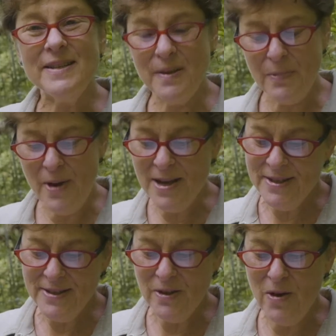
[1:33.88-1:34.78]
a
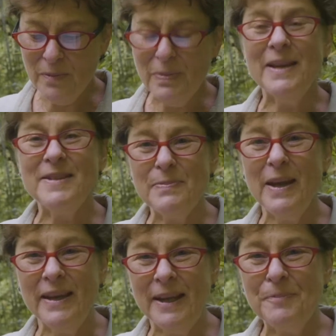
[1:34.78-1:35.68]
process called
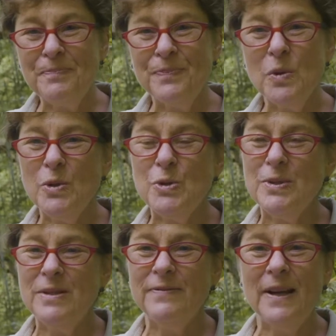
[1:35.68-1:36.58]
placemaking, which was
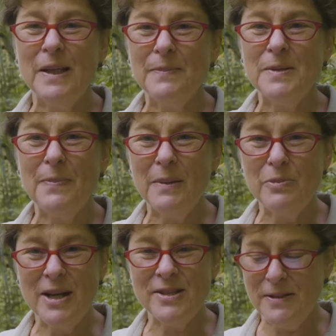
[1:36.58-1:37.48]
developed by
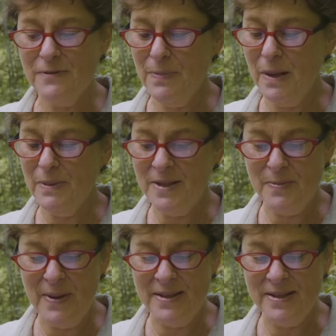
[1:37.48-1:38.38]
Project for Public
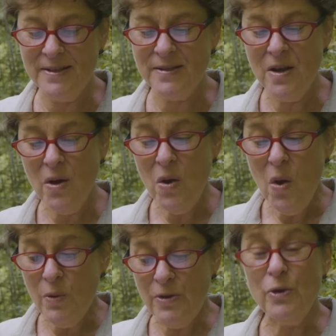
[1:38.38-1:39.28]
Spaces,
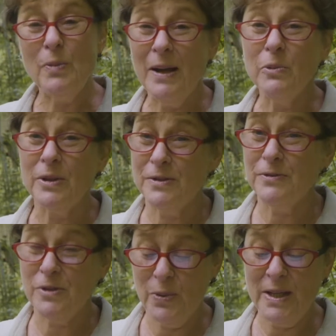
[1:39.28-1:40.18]
with whom I worked for
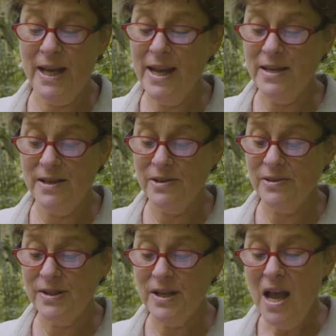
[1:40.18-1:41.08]
28
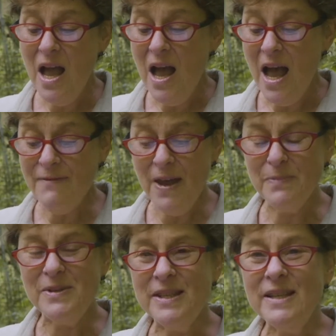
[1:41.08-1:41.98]
years, I've helped
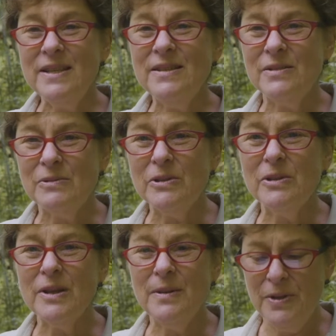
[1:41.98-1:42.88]
cities and rural
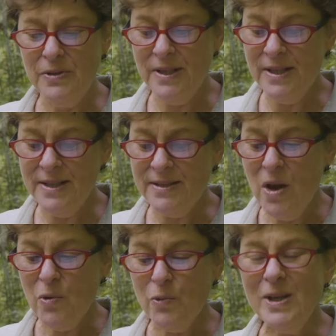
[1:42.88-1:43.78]
communities
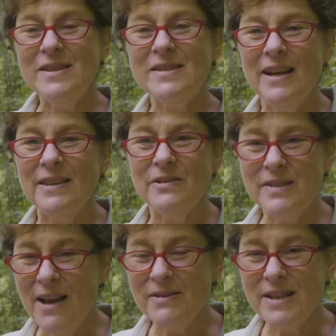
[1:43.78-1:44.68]
redesign their
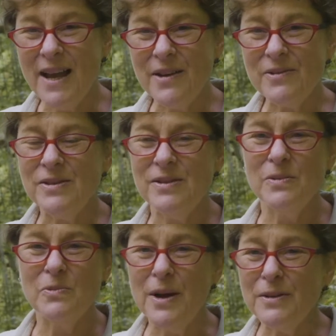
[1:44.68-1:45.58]
downtowns, their
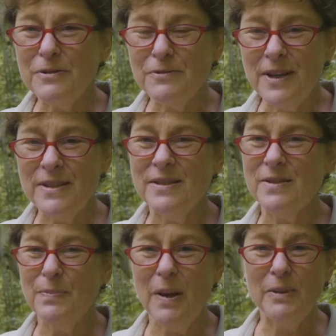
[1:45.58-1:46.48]
waterfronts,
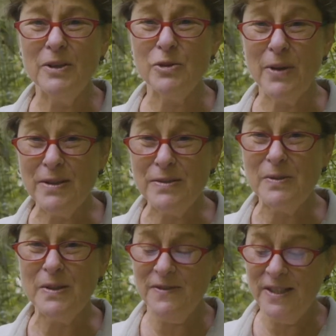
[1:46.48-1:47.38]
public
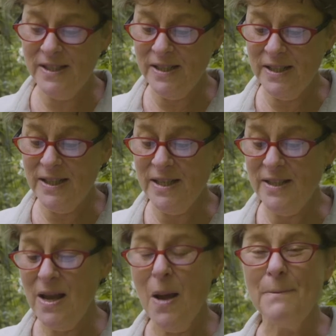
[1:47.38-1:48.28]
transport facilities,
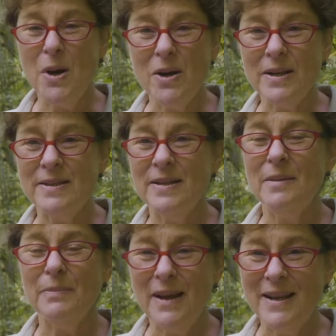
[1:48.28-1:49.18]
parks,
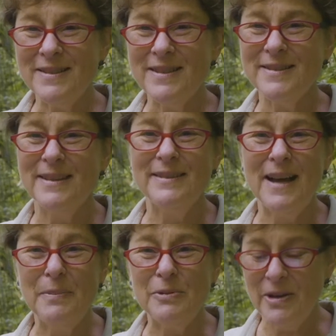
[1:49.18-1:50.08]
plazas,
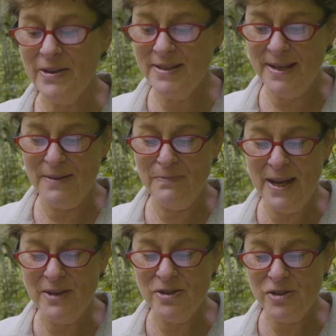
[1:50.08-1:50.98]
libraries, and
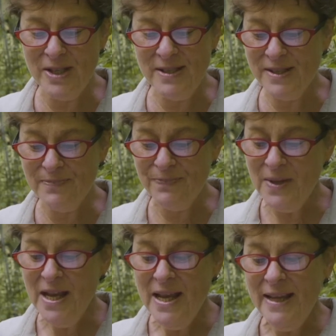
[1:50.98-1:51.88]
main streets
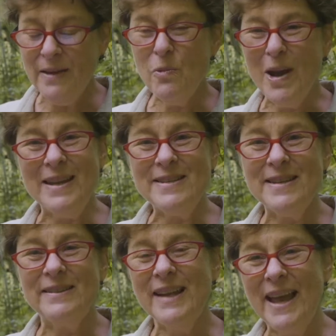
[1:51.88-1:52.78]
in ways that
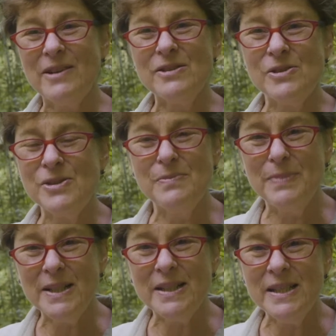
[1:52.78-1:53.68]
enhance
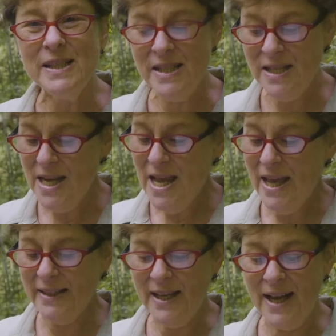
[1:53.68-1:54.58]
sociability
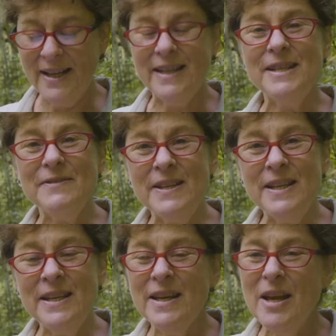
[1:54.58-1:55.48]
and
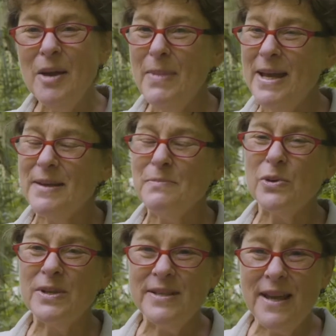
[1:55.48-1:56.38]
connectivity, make them
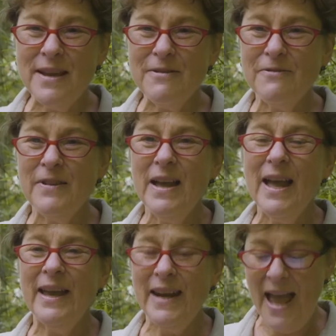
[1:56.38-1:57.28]
more safe
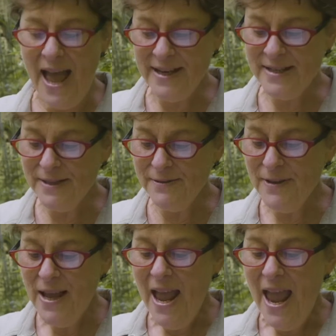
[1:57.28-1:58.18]
and active,
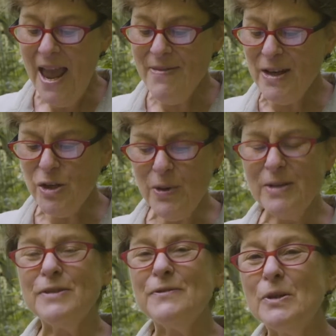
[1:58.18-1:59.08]
and that
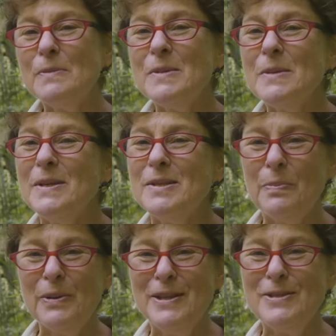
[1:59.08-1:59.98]
transform them into
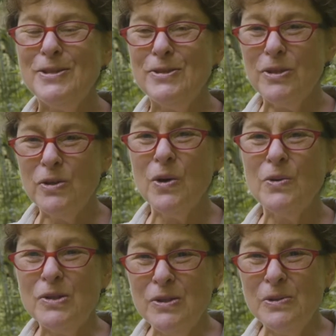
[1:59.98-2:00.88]
places to go
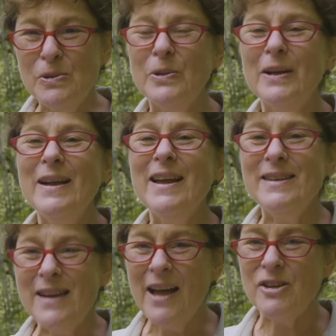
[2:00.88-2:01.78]
to,
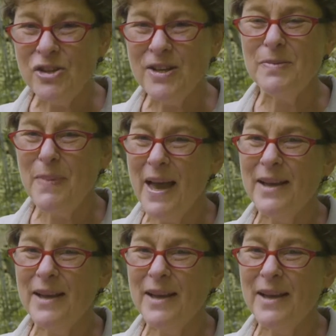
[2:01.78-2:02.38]
not just pass